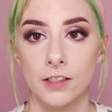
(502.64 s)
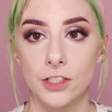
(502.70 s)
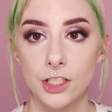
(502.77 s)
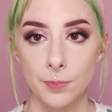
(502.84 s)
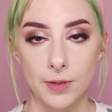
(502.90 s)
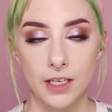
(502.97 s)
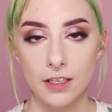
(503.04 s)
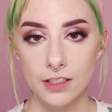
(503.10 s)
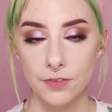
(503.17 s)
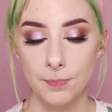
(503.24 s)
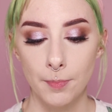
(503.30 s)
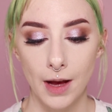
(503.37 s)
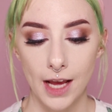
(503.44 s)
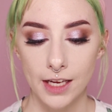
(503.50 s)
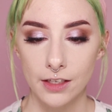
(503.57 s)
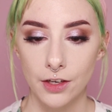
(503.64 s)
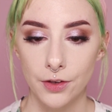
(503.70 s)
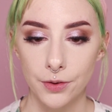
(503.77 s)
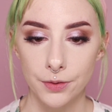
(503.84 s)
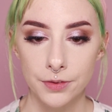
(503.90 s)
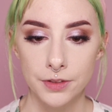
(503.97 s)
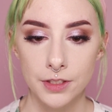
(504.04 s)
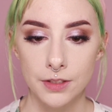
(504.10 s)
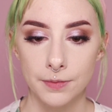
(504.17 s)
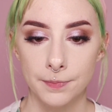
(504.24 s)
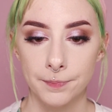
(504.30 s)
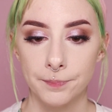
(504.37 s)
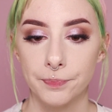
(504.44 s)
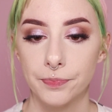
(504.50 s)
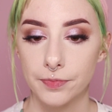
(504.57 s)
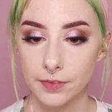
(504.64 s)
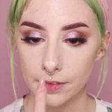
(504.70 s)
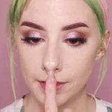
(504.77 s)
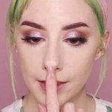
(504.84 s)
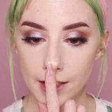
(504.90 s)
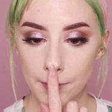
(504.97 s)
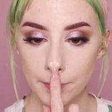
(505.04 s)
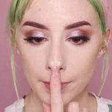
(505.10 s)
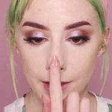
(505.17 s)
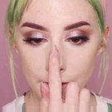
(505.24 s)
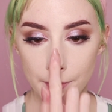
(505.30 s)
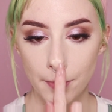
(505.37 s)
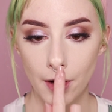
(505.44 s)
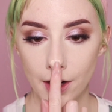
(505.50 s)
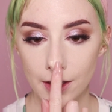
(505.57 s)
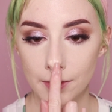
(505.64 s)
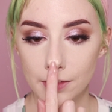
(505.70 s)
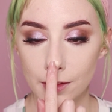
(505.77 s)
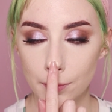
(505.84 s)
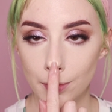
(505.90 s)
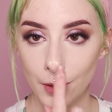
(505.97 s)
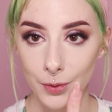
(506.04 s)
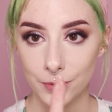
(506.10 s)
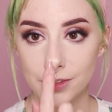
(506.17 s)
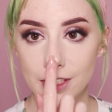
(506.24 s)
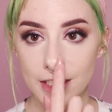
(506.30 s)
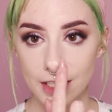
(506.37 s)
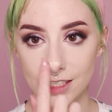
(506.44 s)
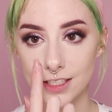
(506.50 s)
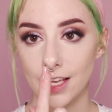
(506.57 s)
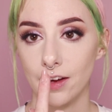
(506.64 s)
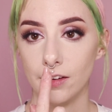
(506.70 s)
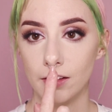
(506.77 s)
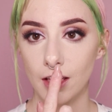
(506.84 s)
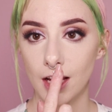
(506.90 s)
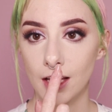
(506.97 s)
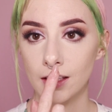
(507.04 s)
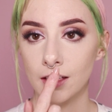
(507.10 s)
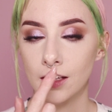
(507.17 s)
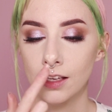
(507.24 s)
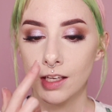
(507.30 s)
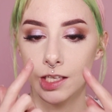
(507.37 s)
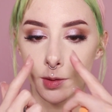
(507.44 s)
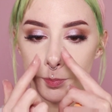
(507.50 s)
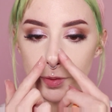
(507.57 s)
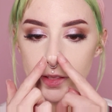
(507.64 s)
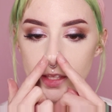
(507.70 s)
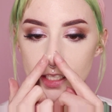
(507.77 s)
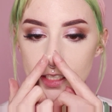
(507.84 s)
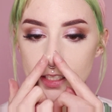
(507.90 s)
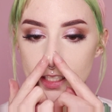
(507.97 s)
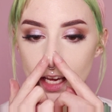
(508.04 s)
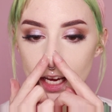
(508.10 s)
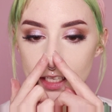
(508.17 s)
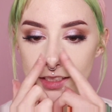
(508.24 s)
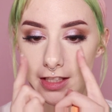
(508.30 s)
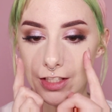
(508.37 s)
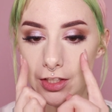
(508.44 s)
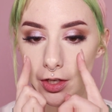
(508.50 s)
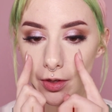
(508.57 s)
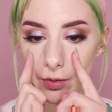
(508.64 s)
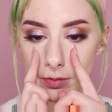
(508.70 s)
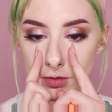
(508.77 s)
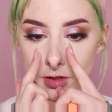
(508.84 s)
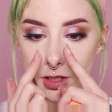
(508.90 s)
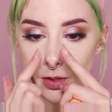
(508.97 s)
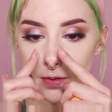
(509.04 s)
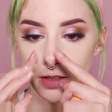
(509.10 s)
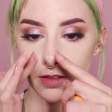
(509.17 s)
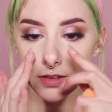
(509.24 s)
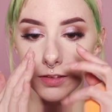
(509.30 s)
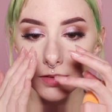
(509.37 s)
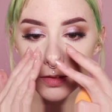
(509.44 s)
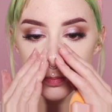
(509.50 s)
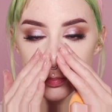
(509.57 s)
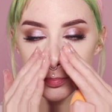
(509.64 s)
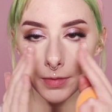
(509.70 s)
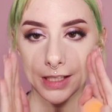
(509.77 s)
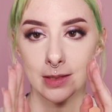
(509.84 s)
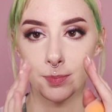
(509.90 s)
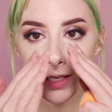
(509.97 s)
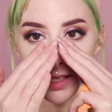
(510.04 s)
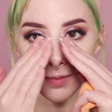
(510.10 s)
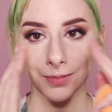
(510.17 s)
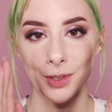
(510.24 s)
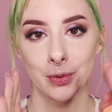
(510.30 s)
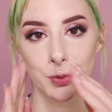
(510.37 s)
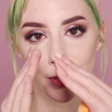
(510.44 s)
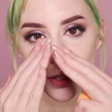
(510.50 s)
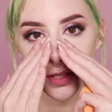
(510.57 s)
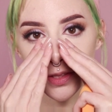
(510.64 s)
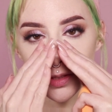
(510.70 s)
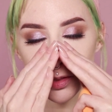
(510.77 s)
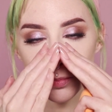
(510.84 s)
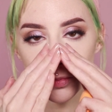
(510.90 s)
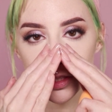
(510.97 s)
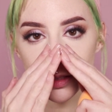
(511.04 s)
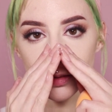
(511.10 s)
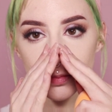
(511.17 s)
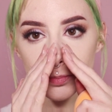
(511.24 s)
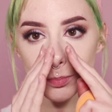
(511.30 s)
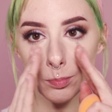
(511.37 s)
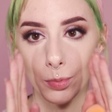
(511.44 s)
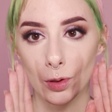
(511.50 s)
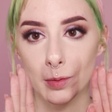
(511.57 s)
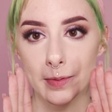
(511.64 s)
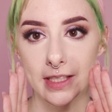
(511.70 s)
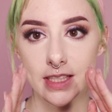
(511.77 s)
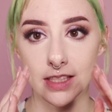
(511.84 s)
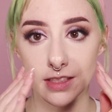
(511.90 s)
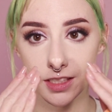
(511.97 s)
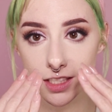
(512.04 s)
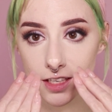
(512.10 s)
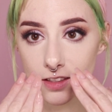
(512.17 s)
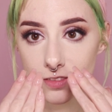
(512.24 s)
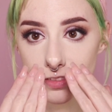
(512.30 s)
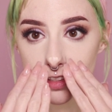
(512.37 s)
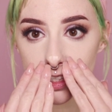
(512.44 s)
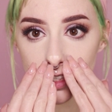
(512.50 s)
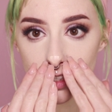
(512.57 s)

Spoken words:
Just because my nose, the middle part, the bone, sticks out a lot, but the sides don't, so it makes my nose look a little more bulbous instead of